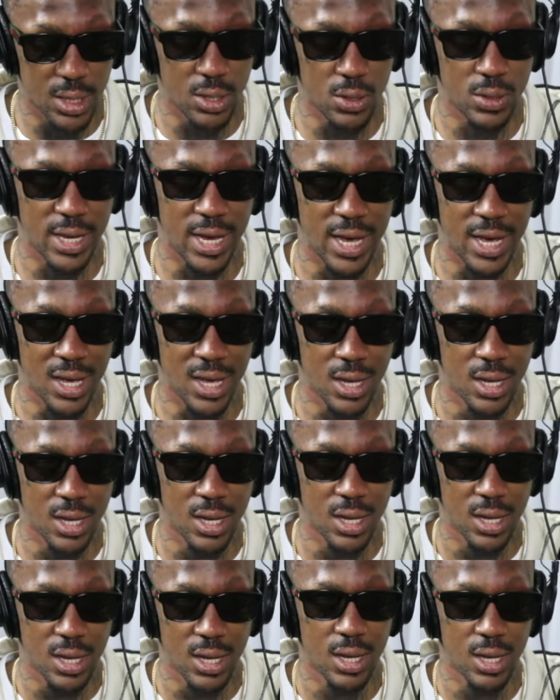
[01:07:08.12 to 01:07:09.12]
Okay.
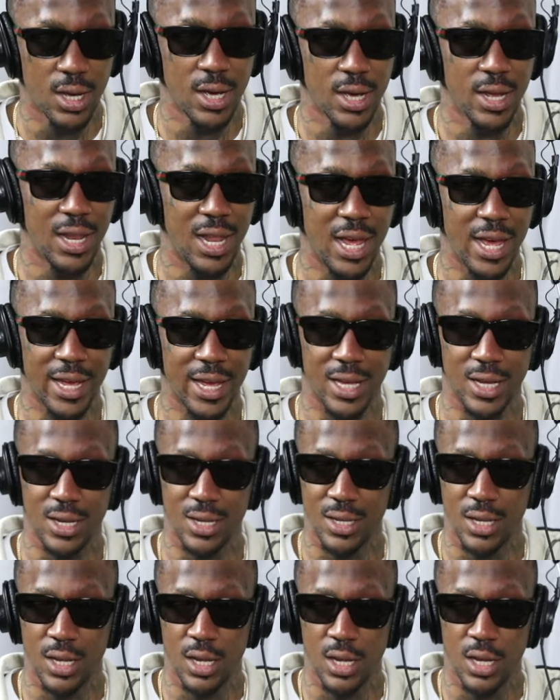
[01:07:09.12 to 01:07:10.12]
Like,
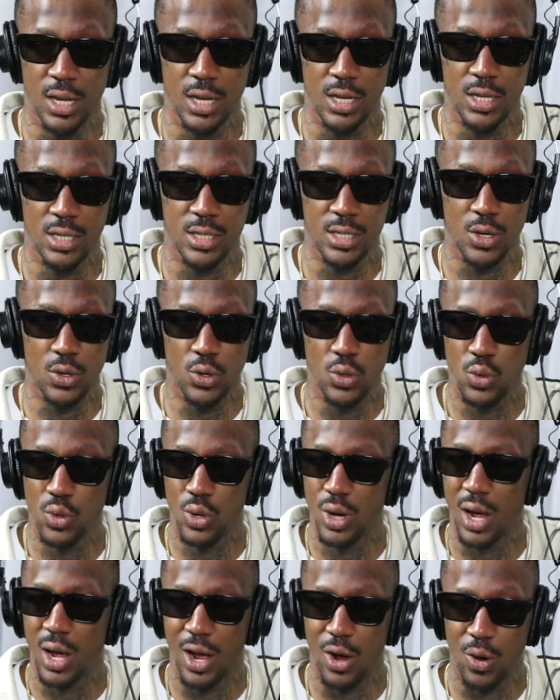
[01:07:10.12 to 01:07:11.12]
so
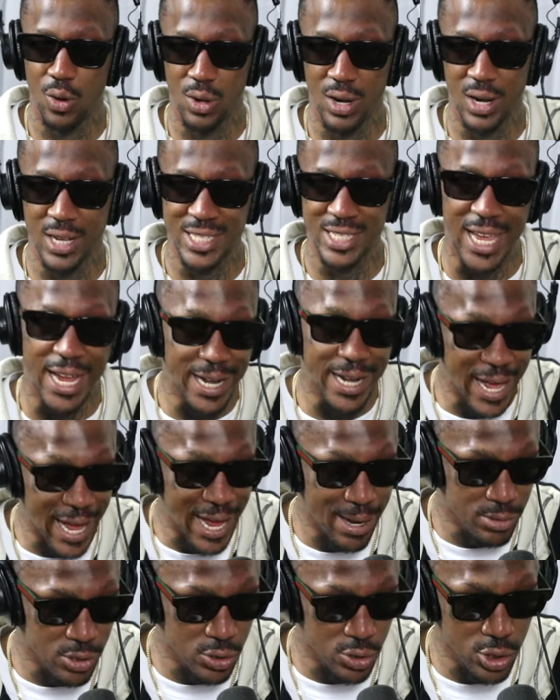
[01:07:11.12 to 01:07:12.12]
who, say
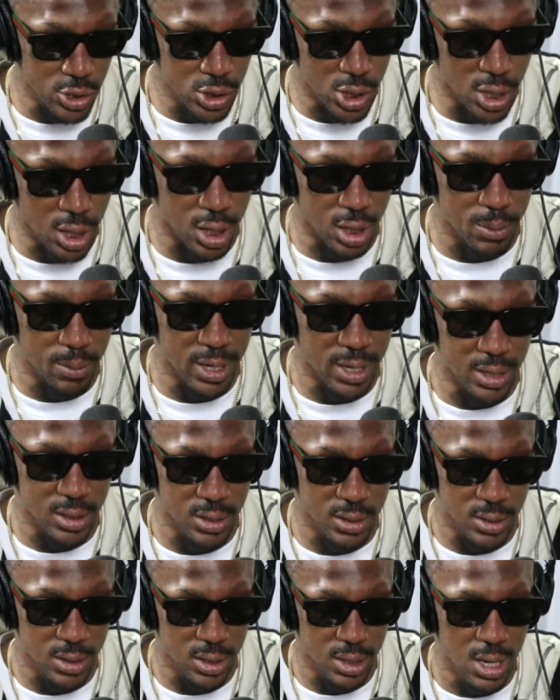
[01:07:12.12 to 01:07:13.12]
names on who you talking about.